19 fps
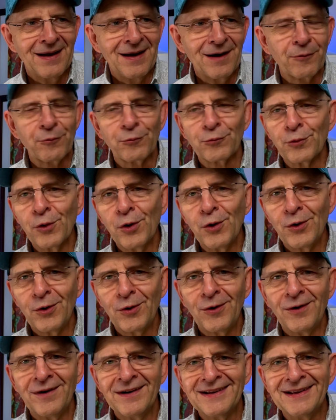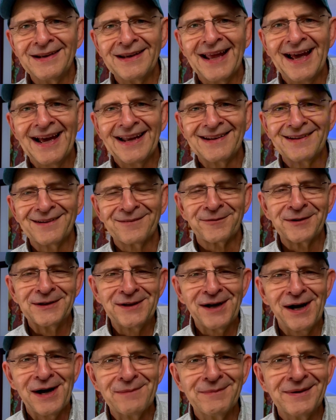role in that
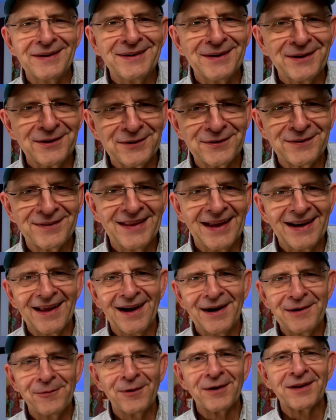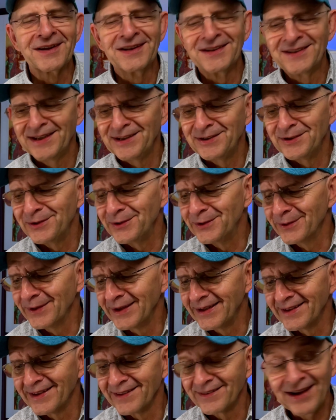retirement years that I want to continue
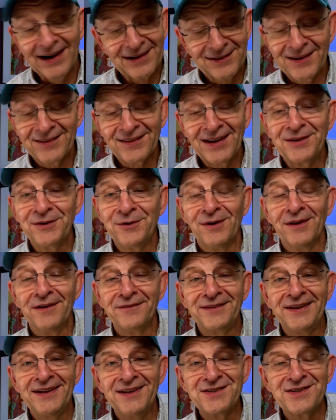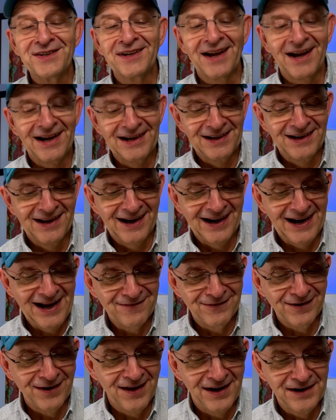doing this because I do love teaching. I
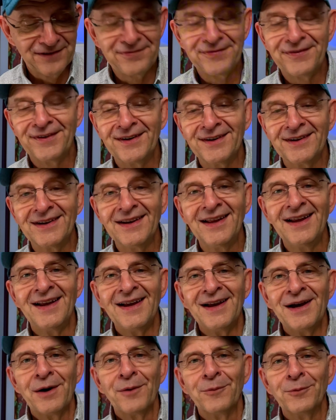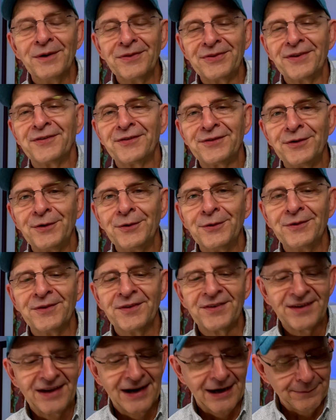have a lot of fun with the
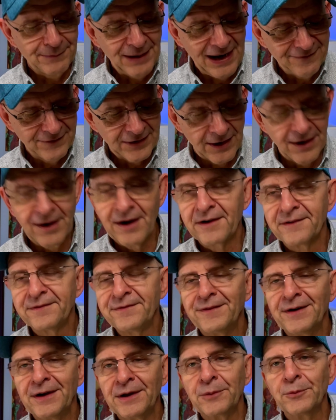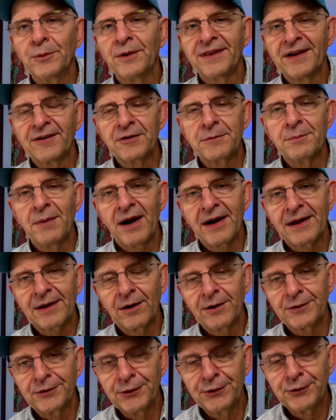students, and I'm having a lot of fun with everybody
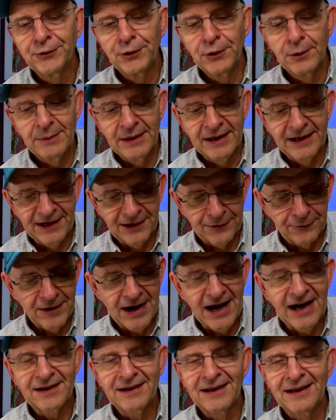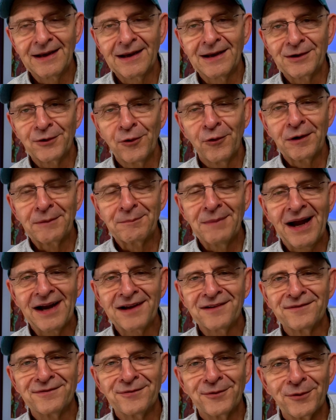on YouTube and interacting and going
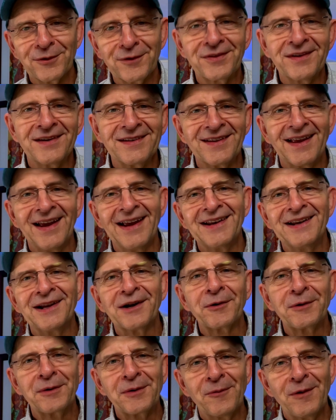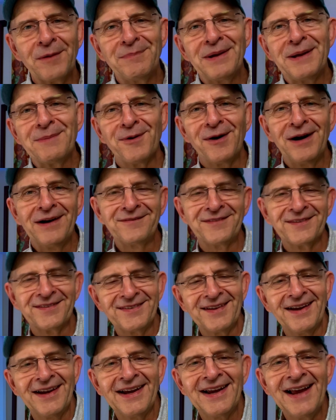back and forth and hearing what people have to
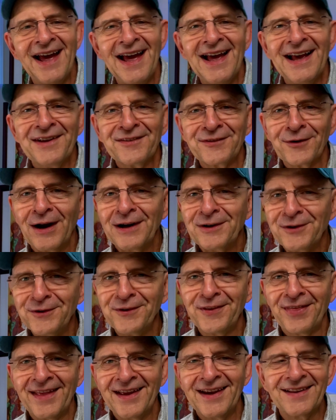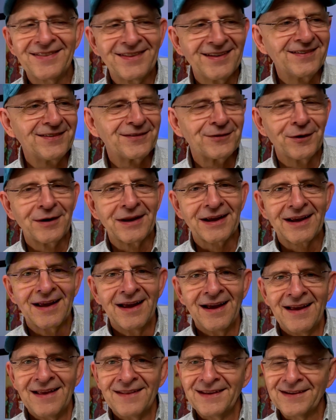say. So I do think this is going
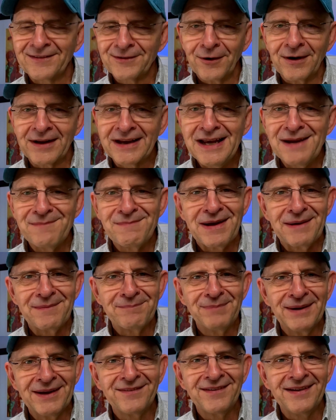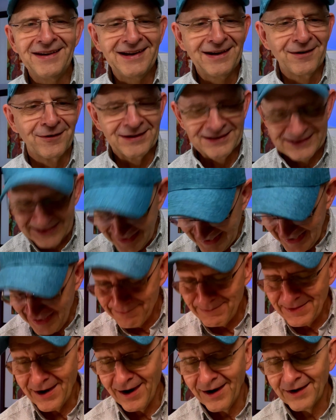to keep me busy, going to keep
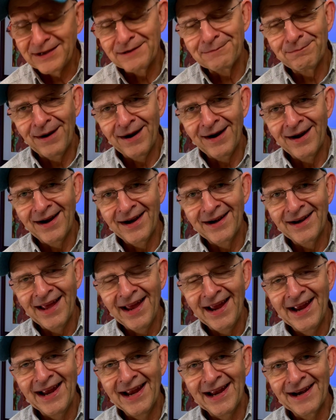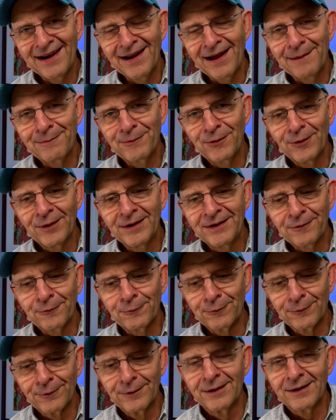me occupied, and I'm going to
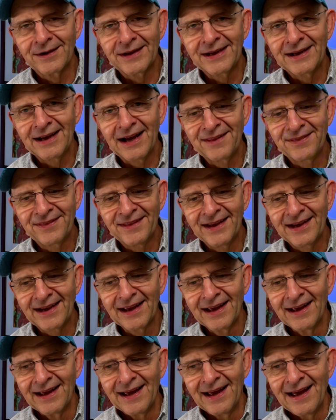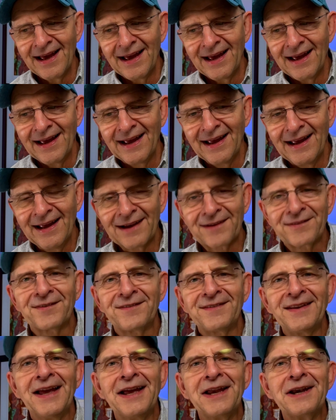really, I think,
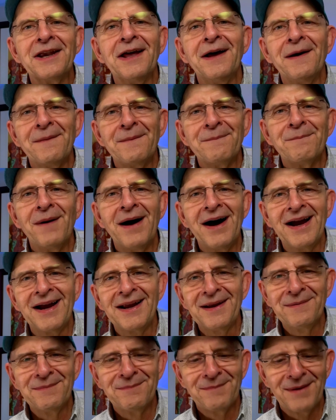extend my